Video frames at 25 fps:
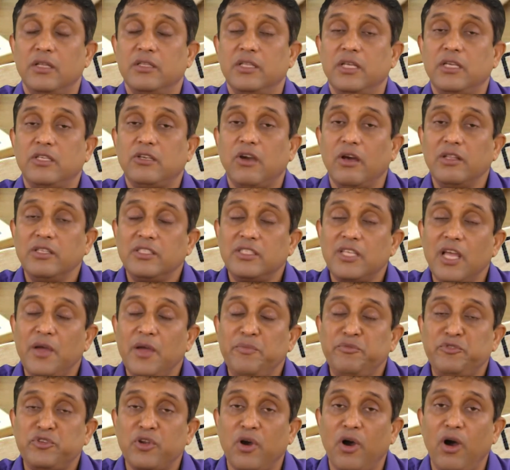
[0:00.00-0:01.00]
the
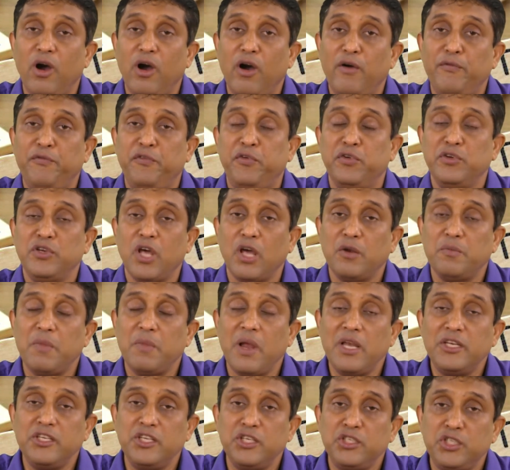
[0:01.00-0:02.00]
concept of
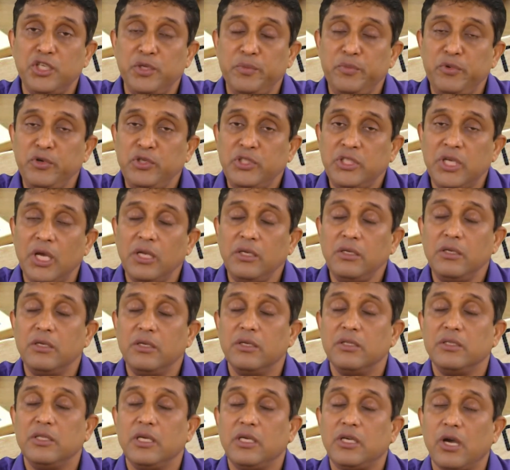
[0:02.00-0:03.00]
normal distribution,
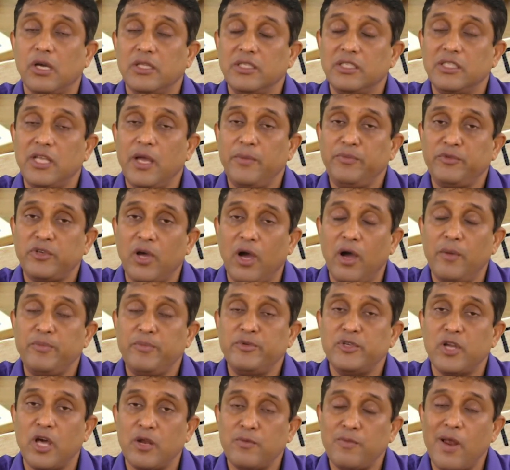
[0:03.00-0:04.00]
the concept of
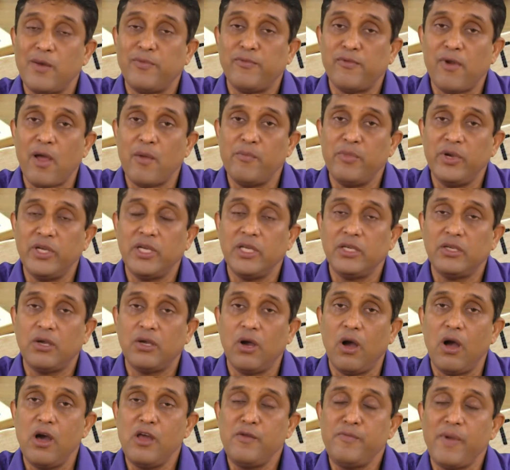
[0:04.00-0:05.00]
normal probability
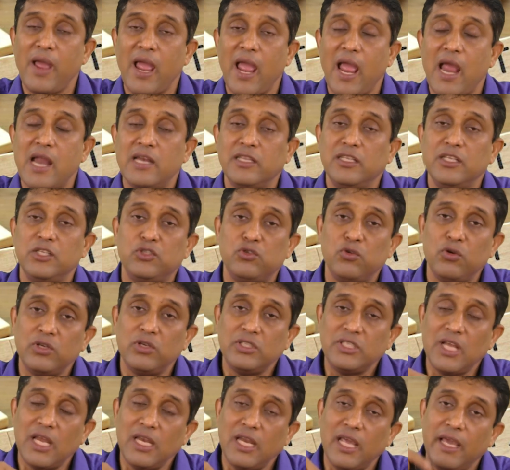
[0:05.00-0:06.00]
curve and the
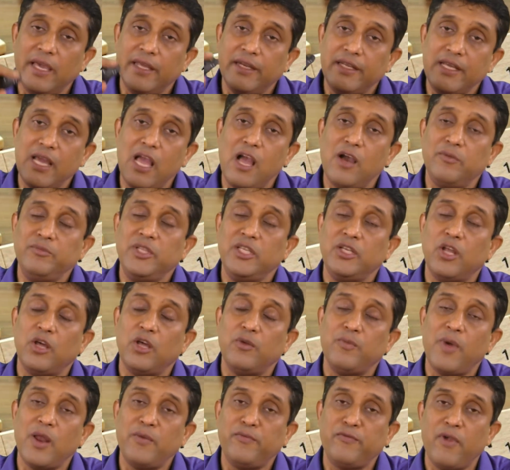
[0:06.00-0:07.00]
total area of the
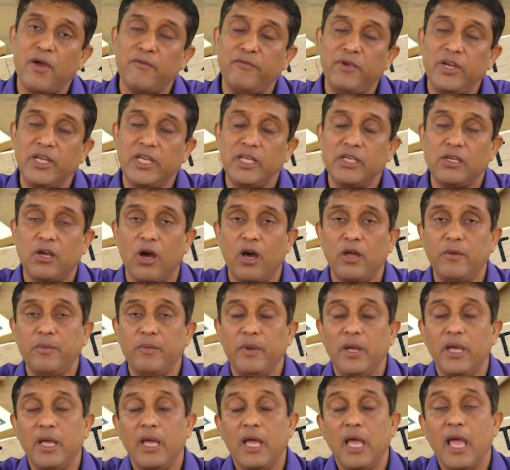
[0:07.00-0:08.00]
normal probability curve
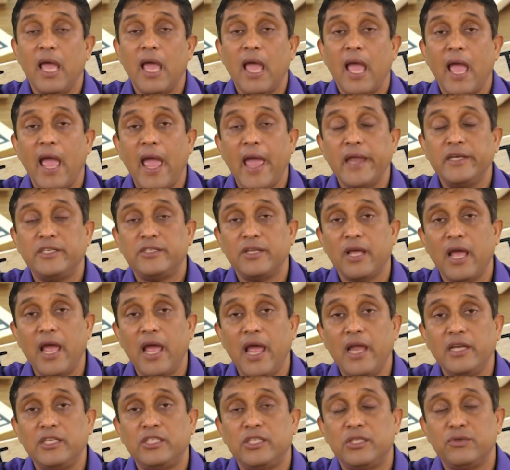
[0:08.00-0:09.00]
and,
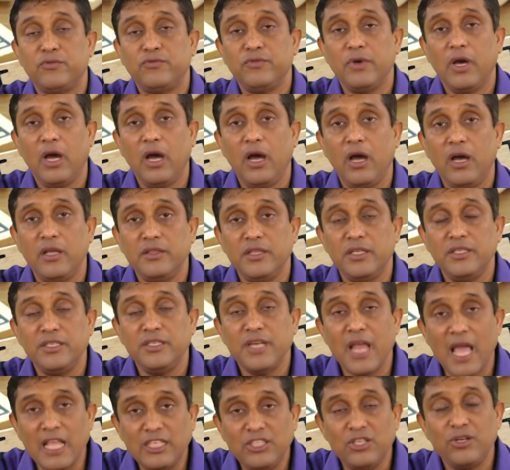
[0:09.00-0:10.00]
and uh, the
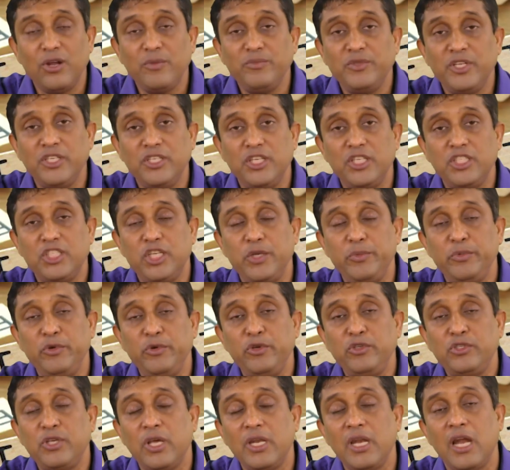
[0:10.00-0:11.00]
nature of the
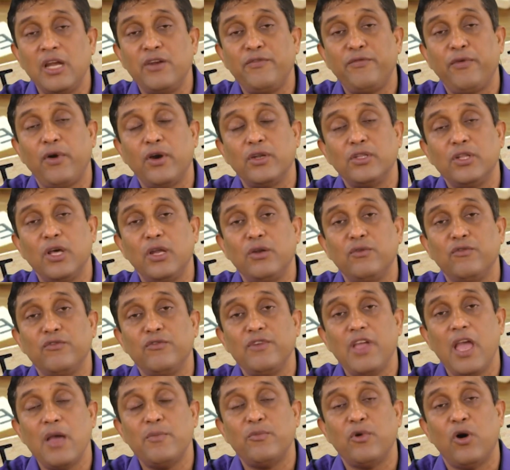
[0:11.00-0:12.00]
distribution and further
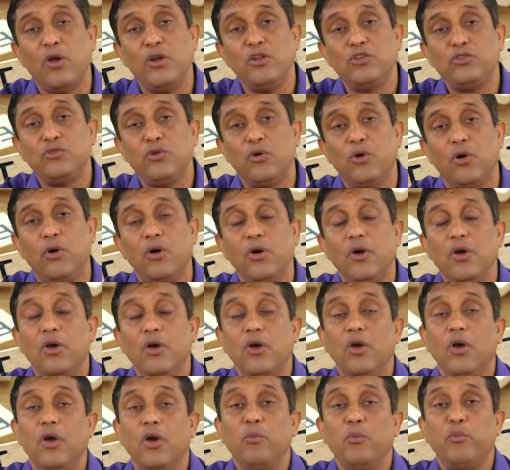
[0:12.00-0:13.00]
we have also
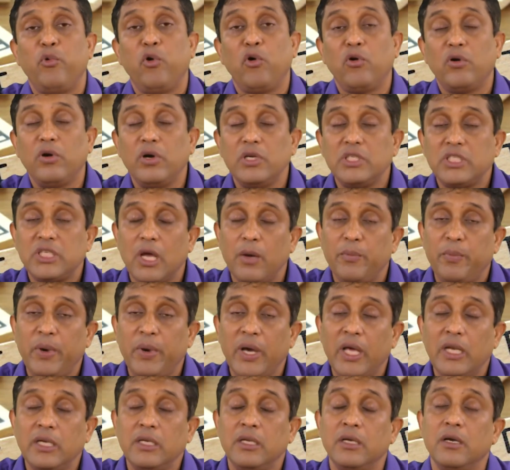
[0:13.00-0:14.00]
focused
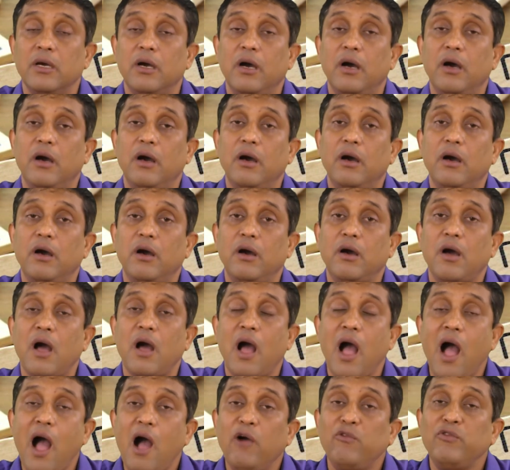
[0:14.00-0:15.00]
upon uh,
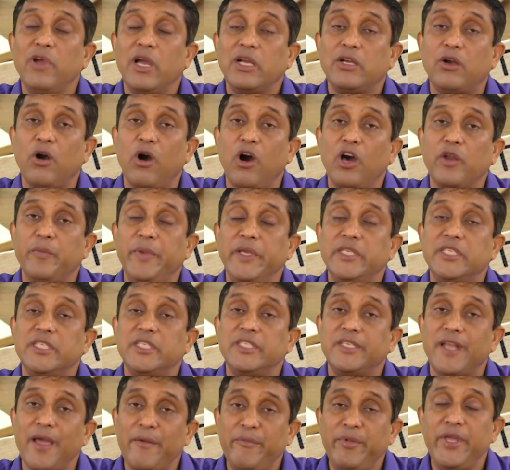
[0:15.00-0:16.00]
how a curve is
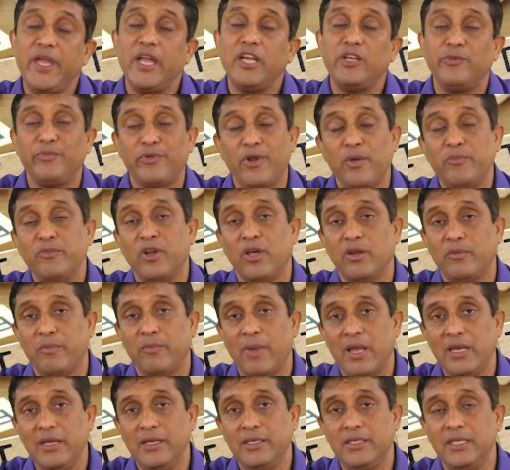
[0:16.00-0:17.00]
deviate from
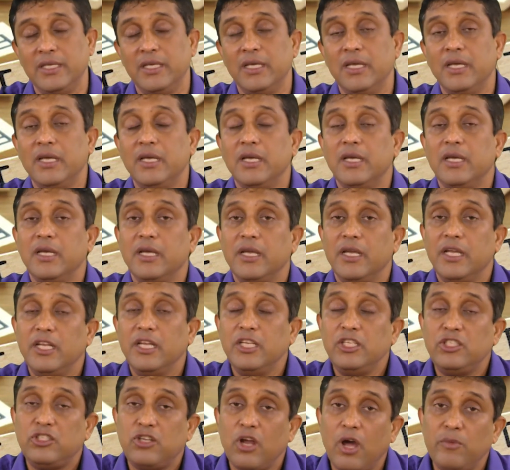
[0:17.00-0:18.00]
normality.
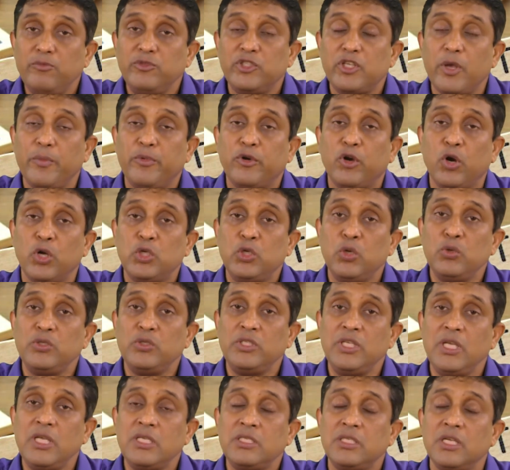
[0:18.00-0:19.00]
In terms of
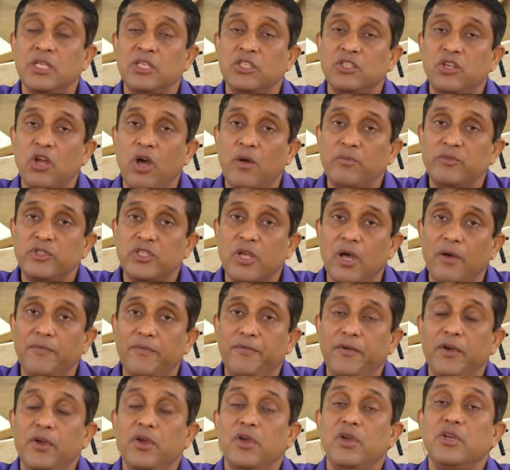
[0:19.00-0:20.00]
kurtosis, in terms of
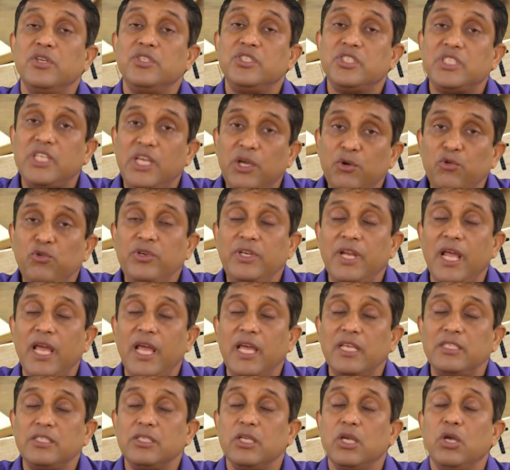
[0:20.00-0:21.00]

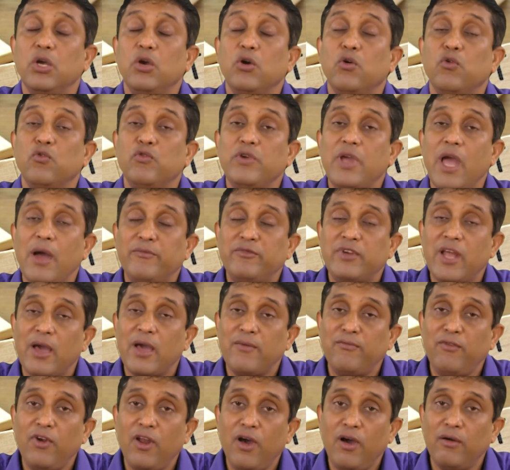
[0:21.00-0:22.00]
skewness, we have
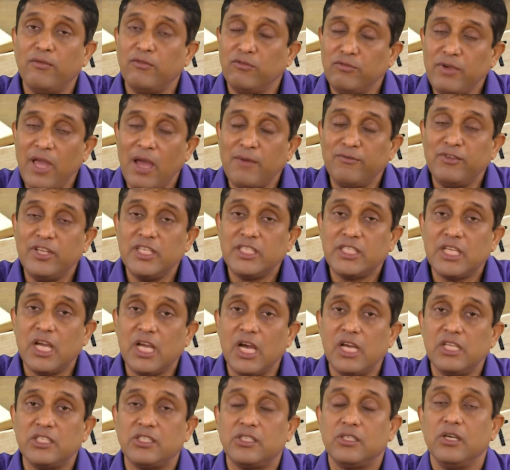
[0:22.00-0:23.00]
developed, we have
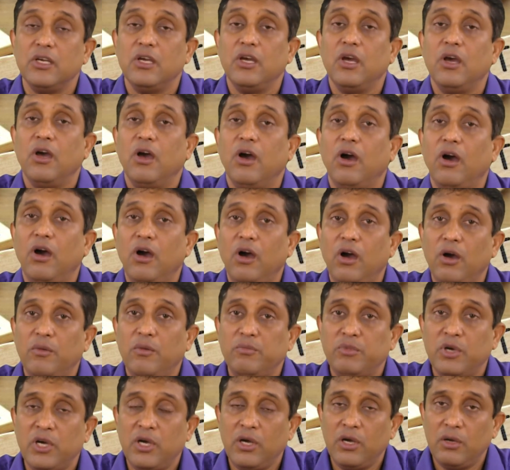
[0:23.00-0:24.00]
discussed uh,
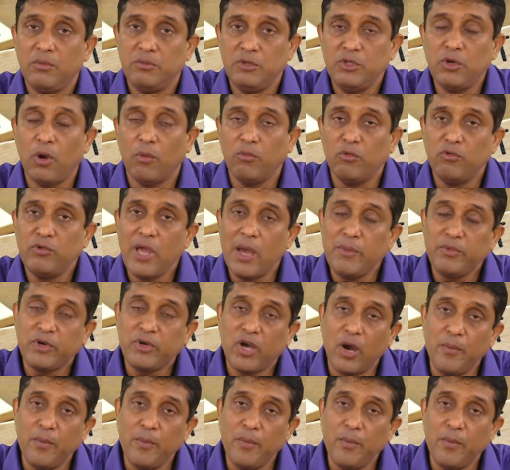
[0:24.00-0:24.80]
uh, you know, we have